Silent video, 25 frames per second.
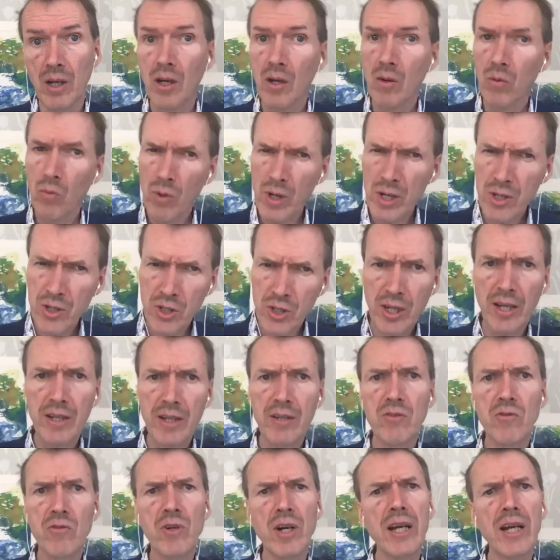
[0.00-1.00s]
which
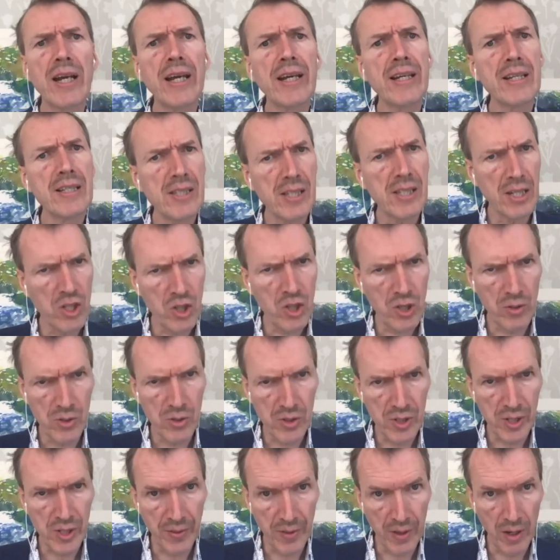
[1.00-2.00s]
can raise issues
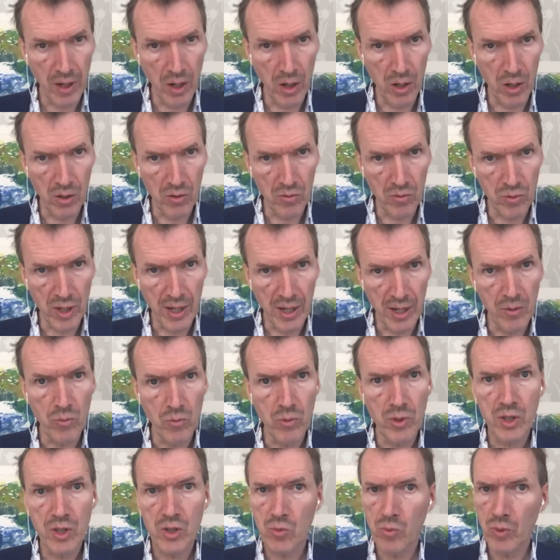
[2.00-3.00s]
in the long run,
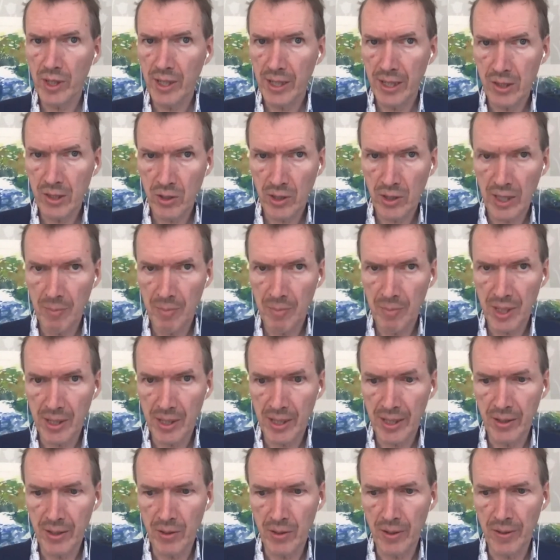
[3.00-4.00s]
which we need to keep an
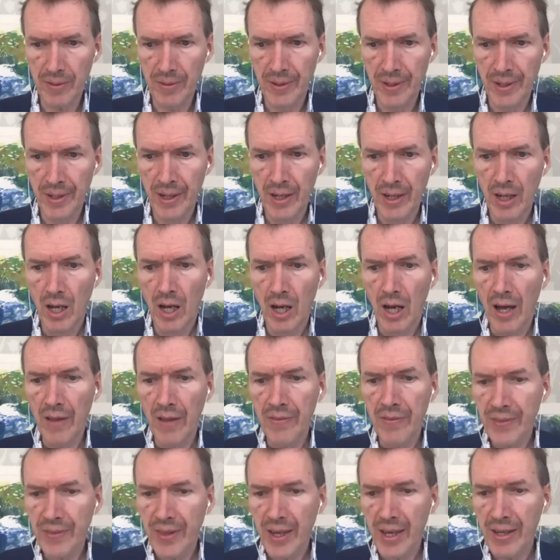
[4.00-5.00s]
eye on.
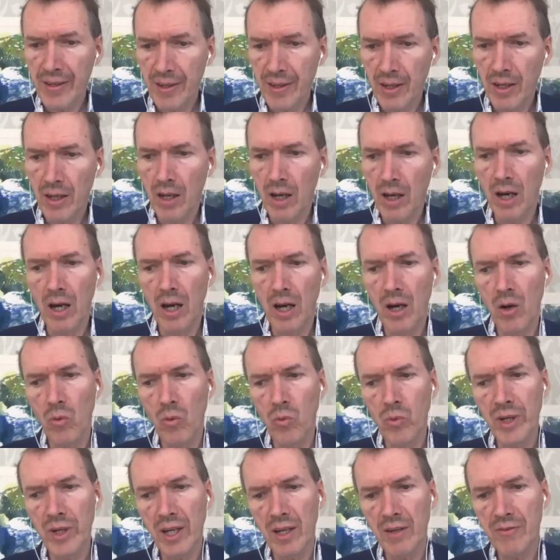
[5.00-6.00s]
And then
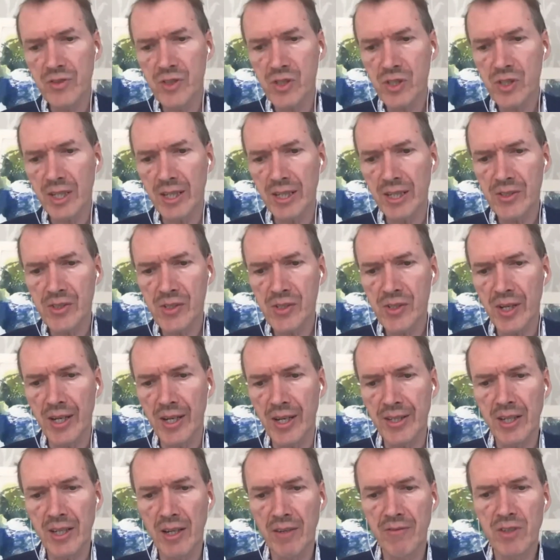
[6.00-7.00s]
we have states
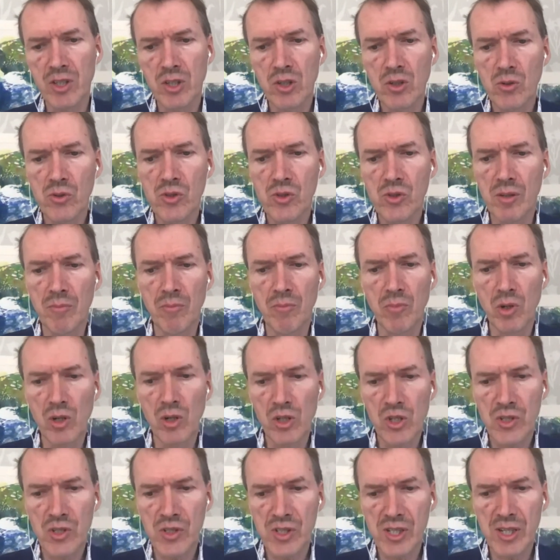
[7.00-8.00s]
that have used
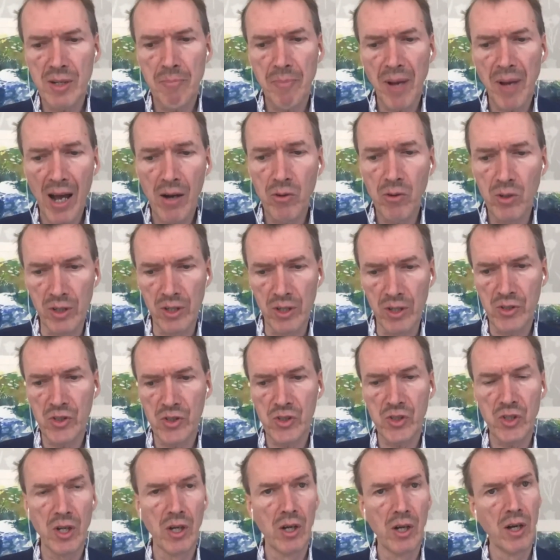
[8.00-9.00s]
emergency
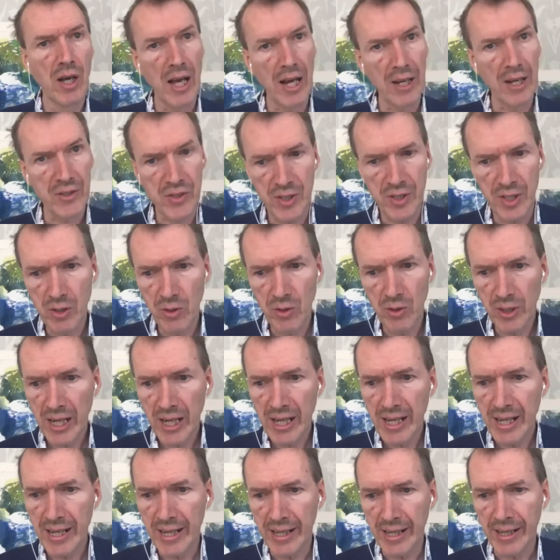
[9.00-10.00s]
powers, as the
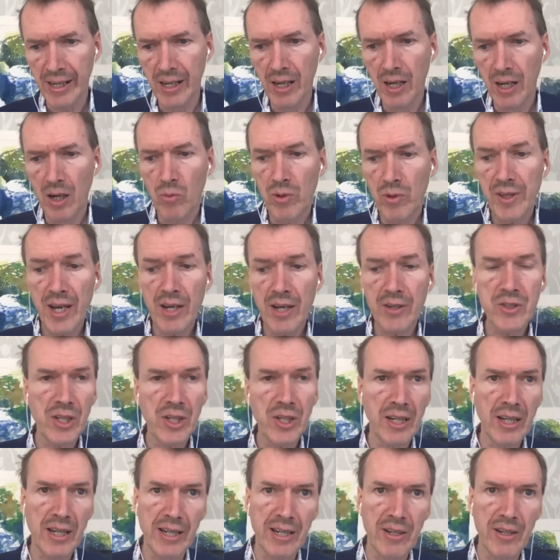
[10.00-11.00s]
UK, without
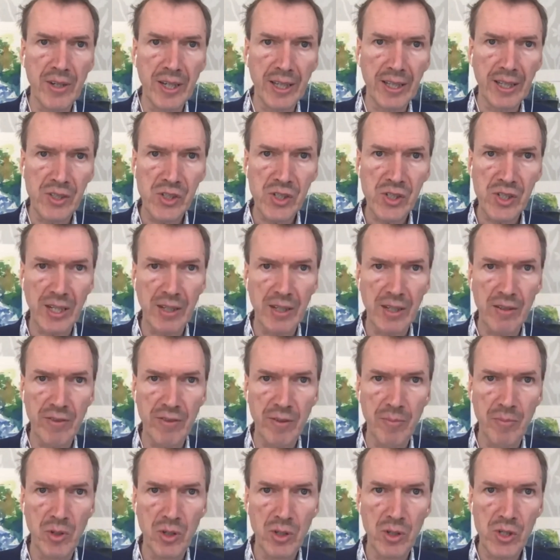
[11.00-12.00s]
declaring a state of
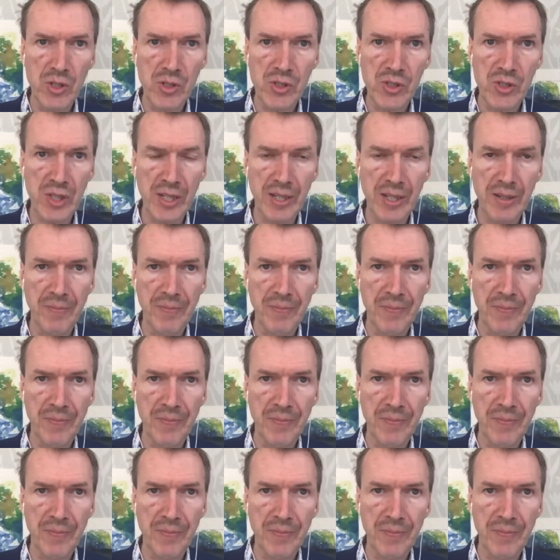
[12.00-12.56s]
emergency.